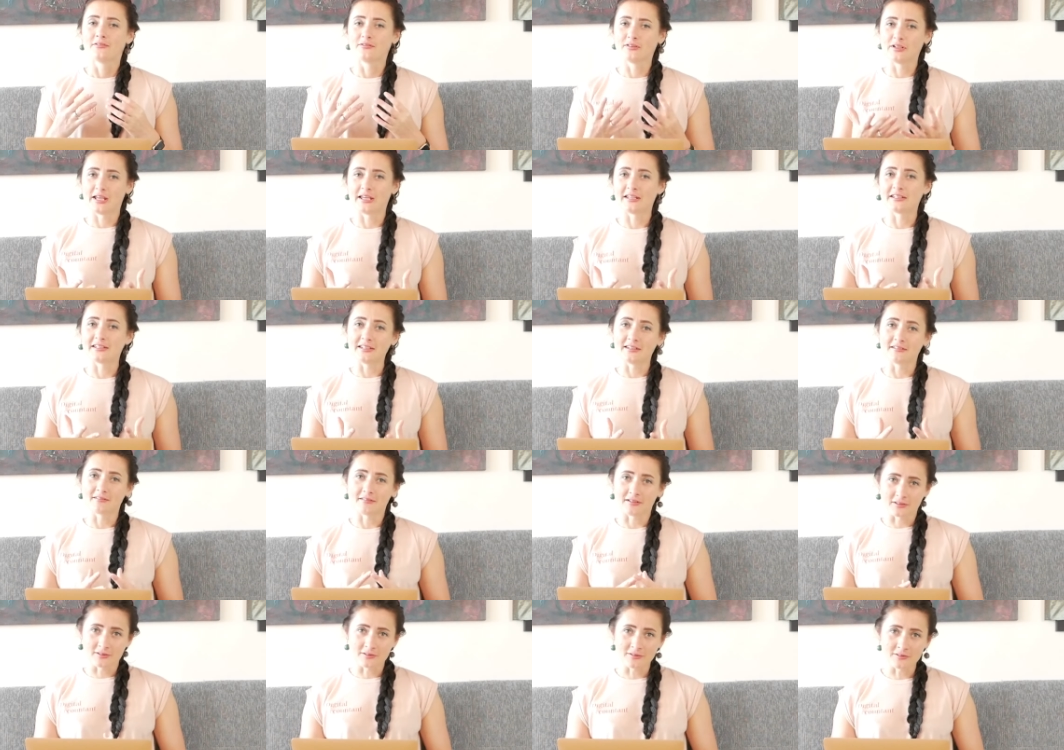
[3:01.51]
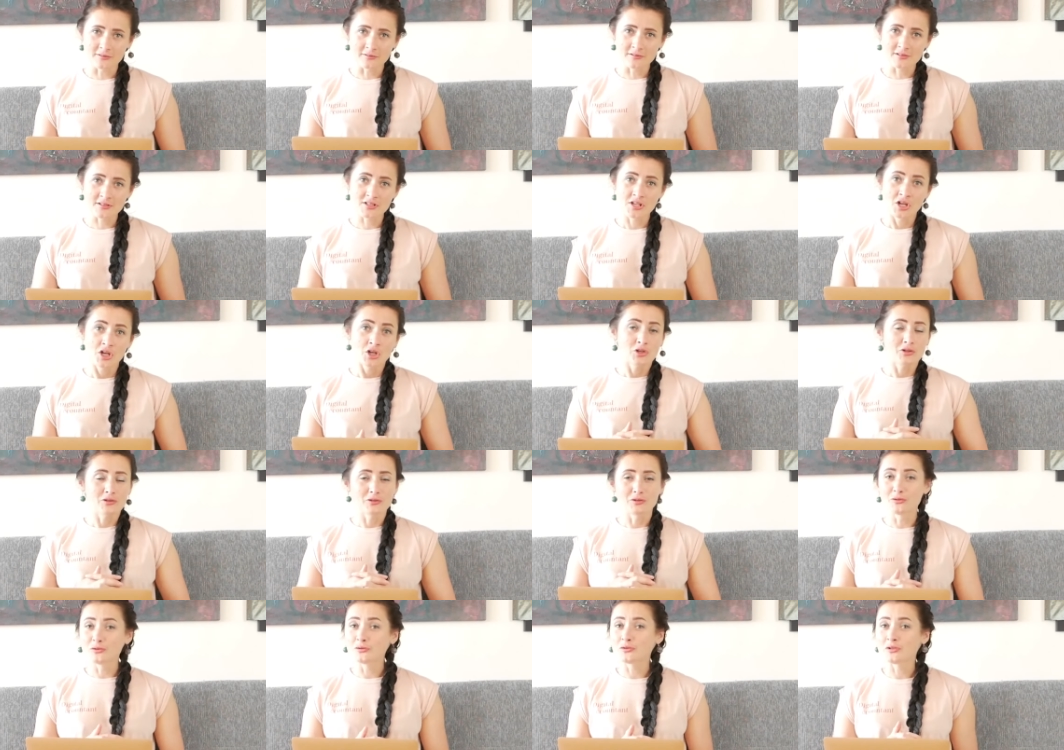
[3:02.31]
VAT returns,
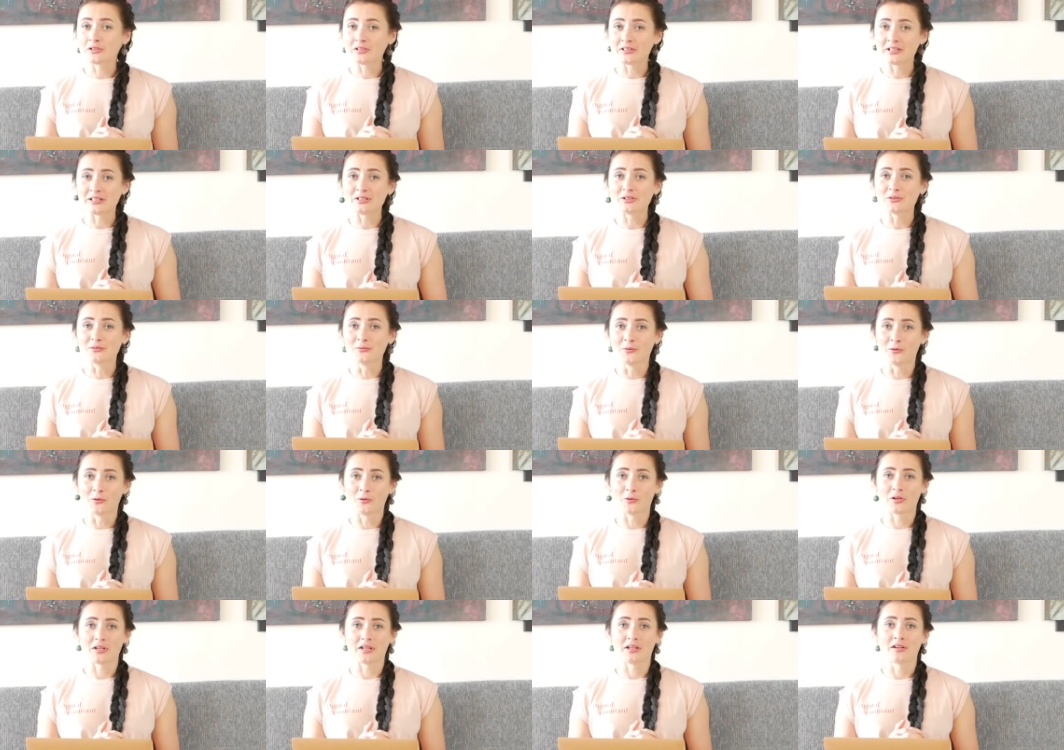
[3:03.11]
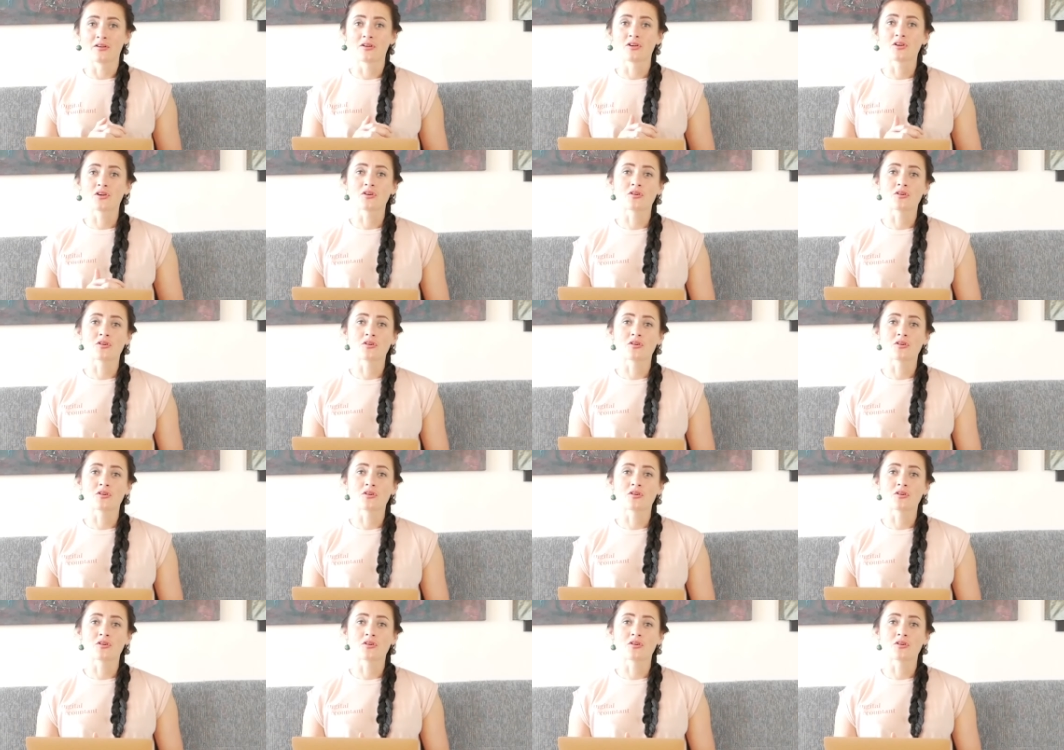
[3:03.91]
you do not need to worry.